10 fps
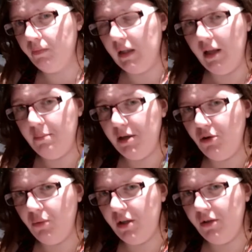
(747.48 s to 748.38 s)
Let me
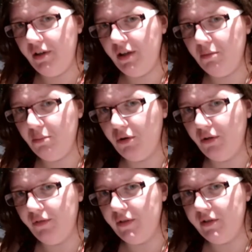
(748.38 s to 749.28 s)
know what you think the moral
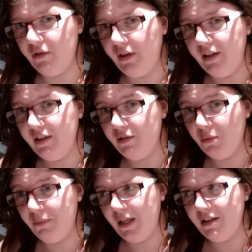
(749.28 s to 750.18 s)
of the story is when
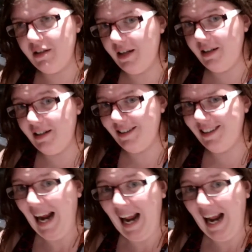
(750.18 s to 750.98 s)
we get to the end here.